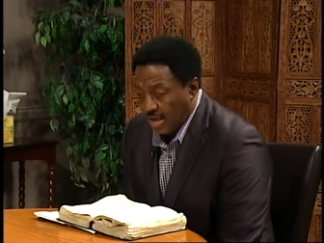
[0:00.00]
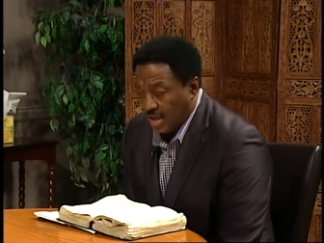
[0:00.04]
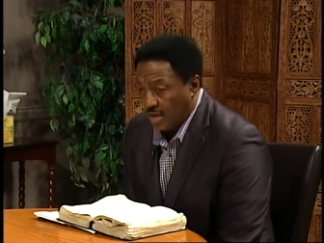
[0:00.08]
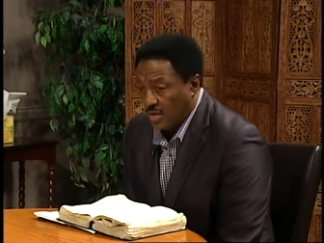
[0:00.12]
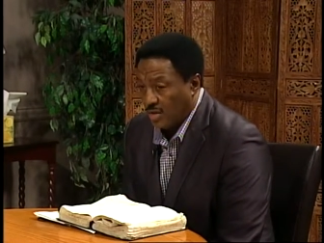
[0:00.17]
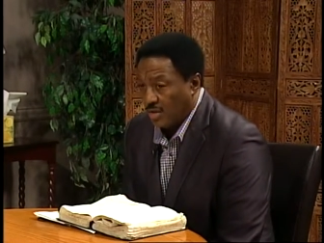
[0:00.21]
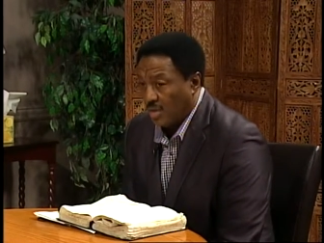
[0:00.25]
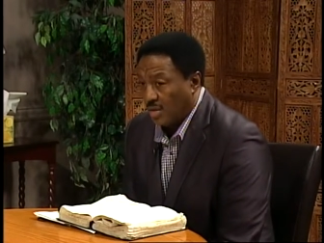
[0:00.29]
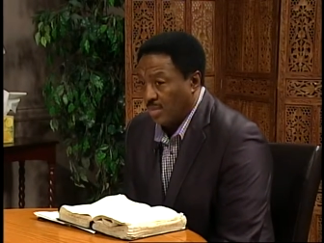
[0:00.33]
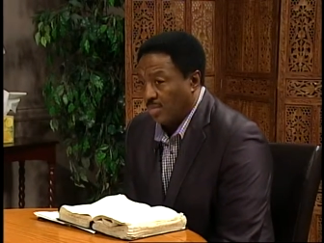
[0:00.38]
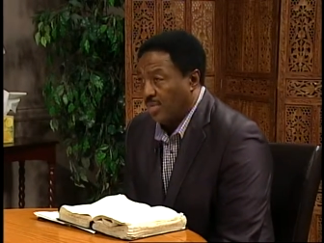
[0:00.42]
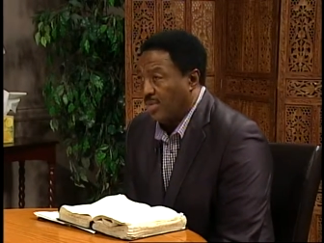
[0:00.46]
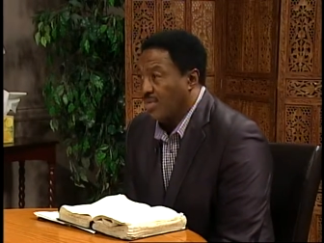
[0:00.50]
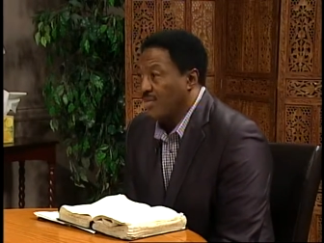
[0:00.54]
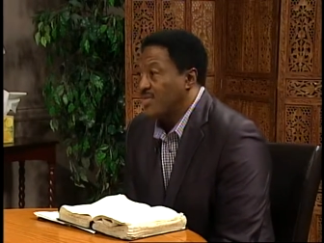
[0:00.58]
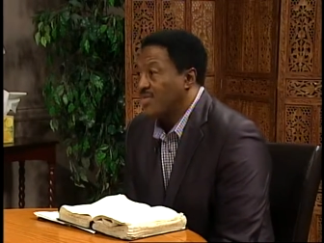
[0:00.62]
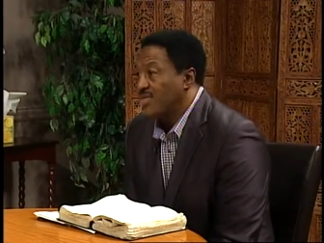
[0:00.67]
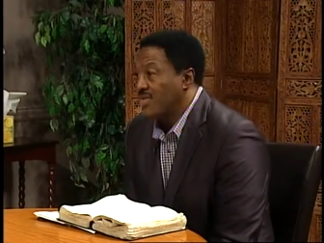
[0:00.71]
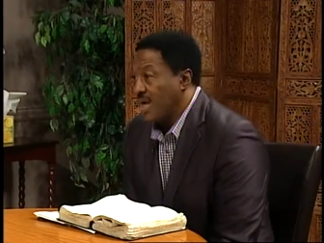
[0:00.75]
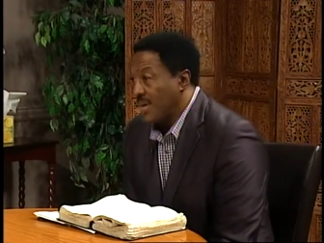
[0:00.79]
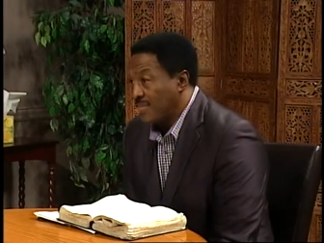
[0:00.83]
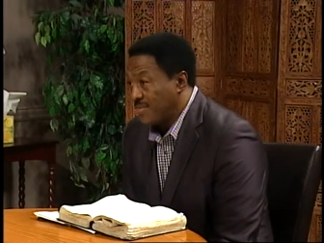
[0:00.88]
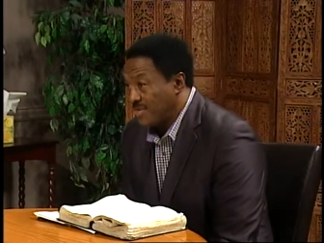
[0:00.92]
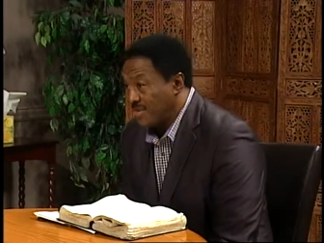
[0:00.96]
You'll abuse
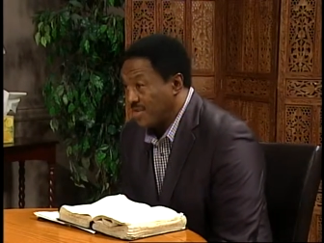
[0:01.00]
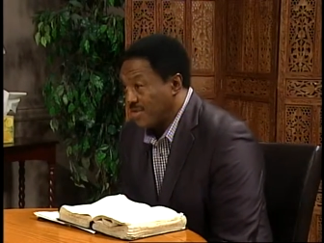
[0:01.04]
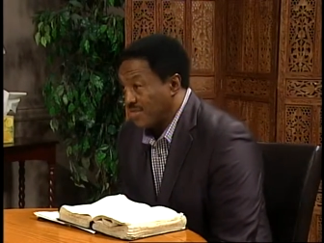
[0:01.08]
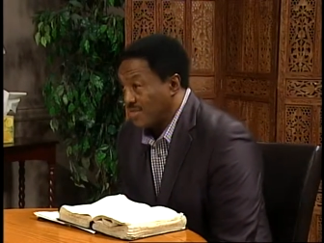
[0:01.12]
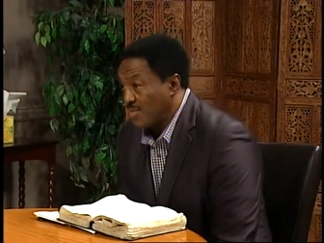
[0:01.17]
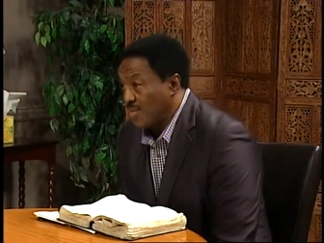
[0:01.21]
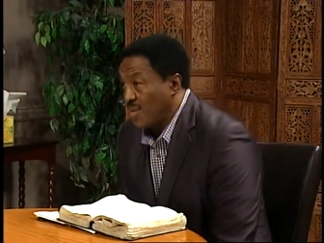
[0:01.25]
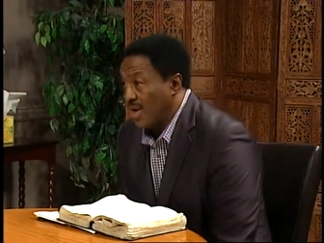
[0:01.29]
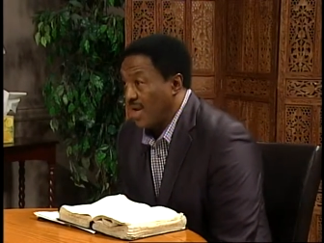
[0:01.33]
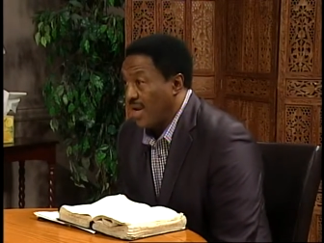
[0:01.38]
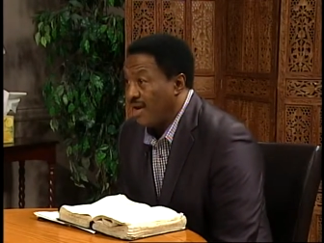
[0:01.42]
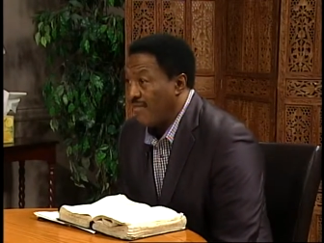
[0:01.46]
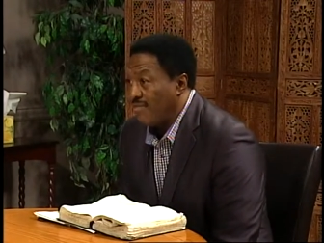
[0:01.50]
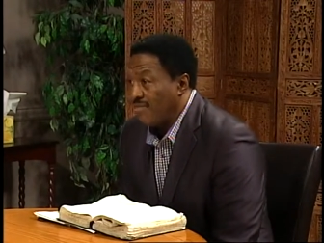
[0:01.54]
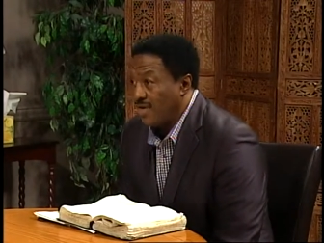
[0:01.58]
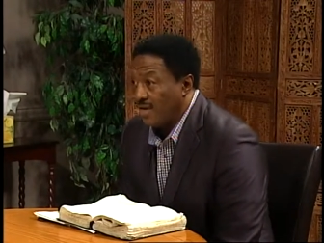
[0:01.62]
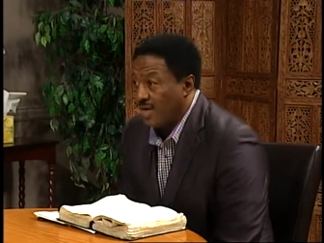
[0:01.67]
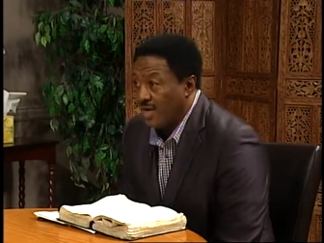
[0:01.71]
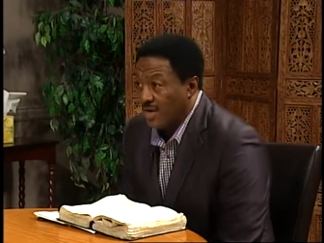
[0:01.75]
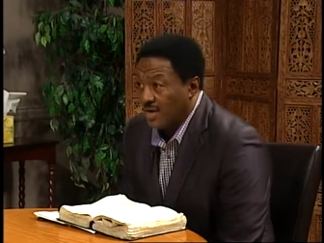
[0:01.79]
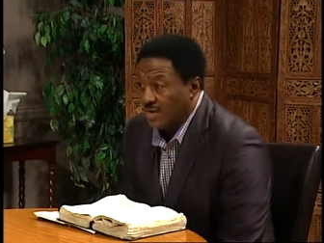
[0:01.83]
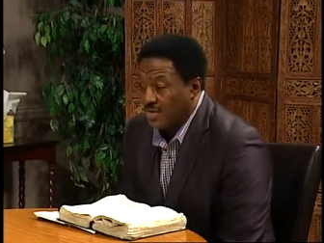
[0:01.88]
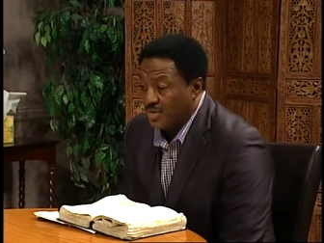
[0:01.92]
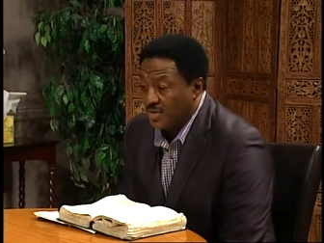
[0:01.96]
substance, whatever it
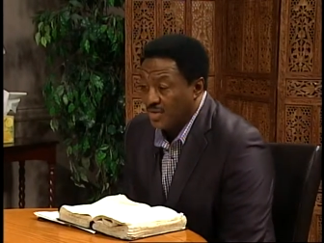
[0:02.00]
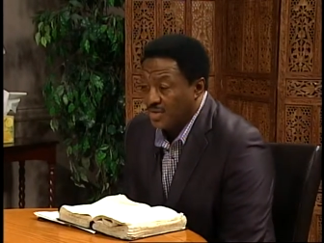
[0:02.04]
is.